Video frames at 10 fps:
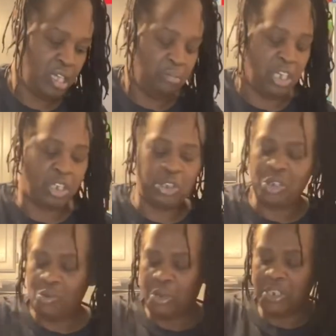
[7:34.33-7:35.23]
Because you
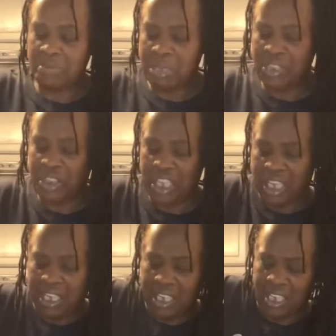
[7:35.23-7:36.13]
don't want it to be
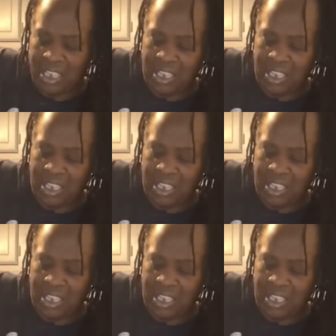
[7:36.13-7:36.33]
thick.